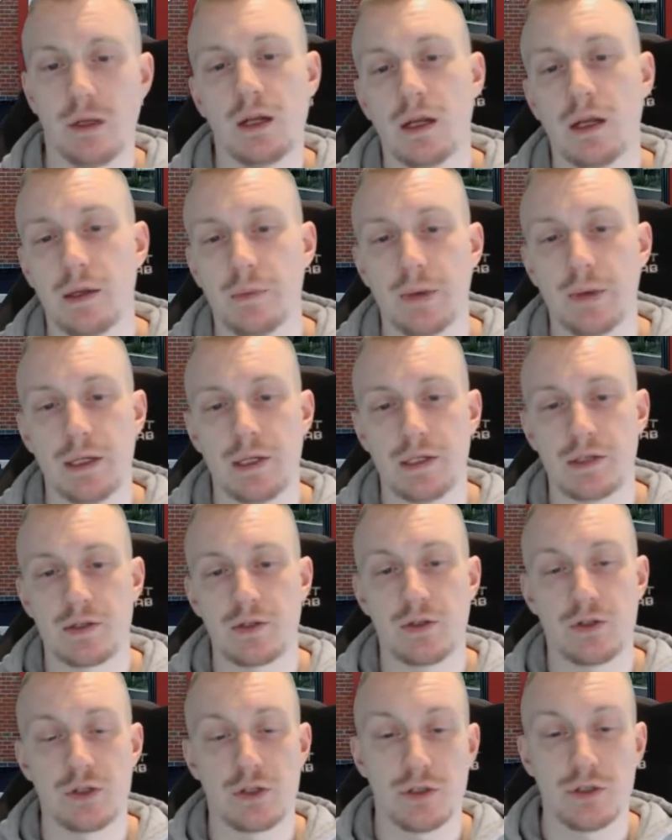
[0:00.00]
like
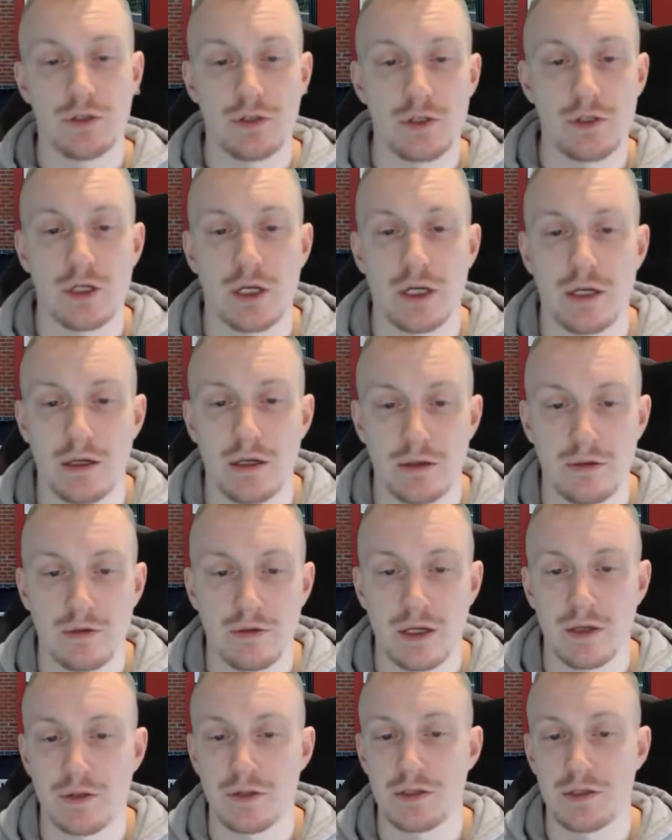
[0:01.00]
Penistone Church and
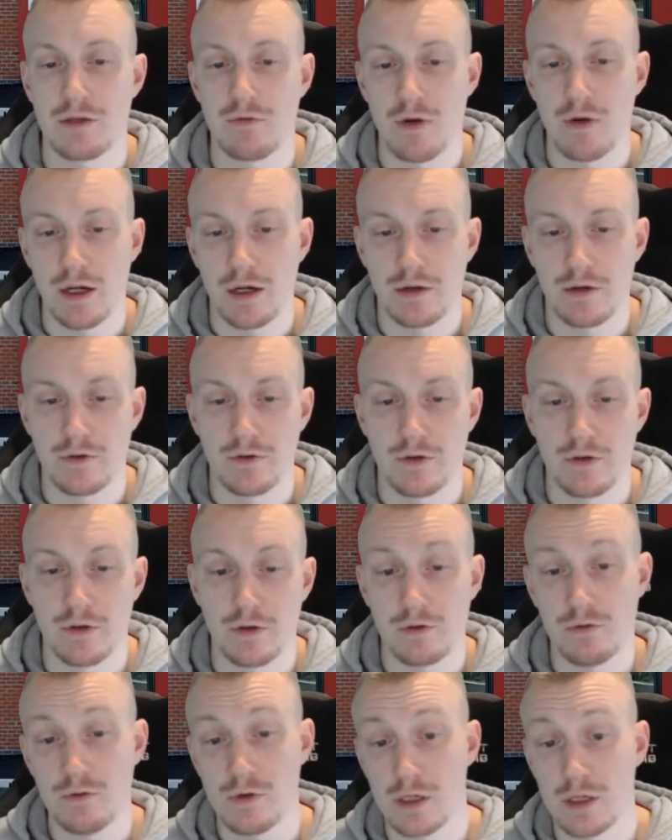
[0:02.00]
Athersley Rec, and
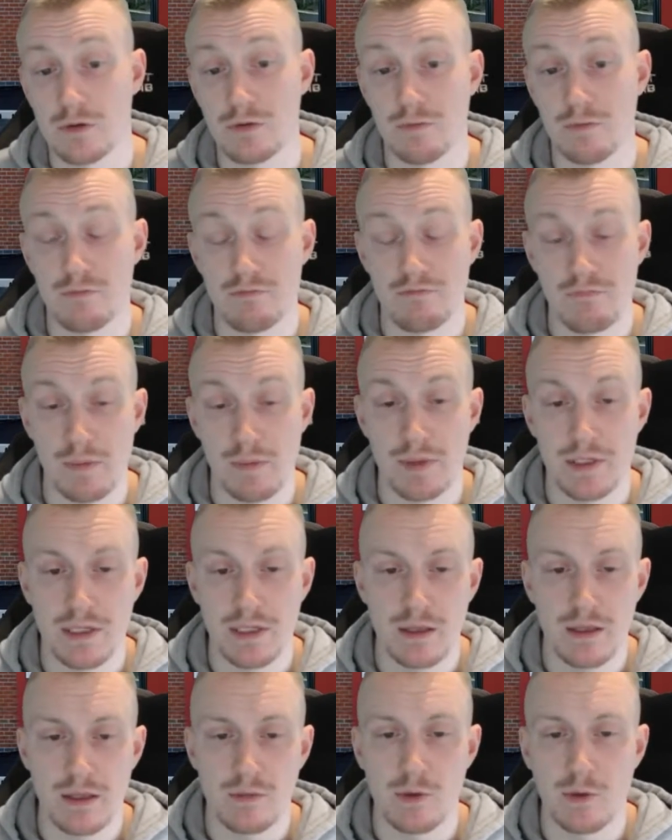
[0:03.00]
thought, I could maybe
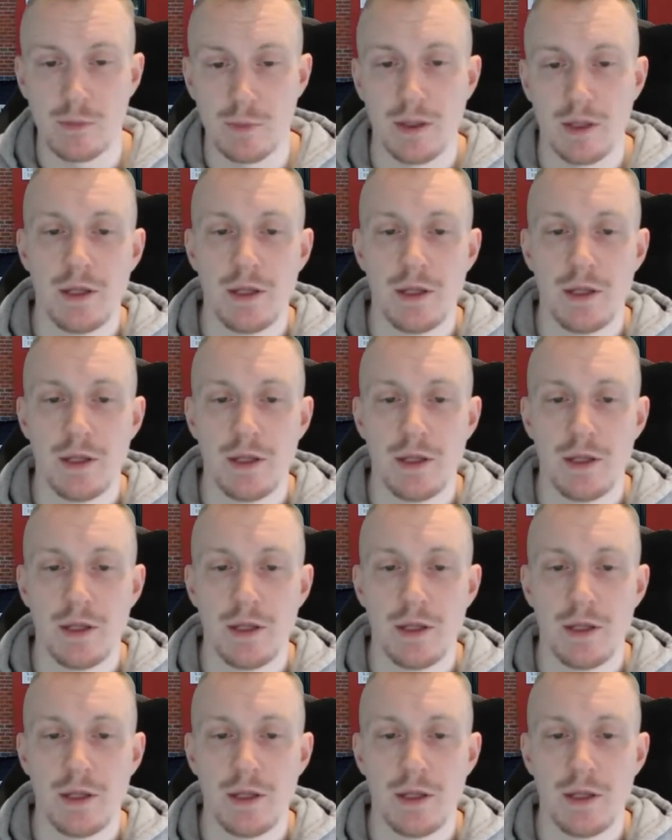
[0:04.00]
take them up.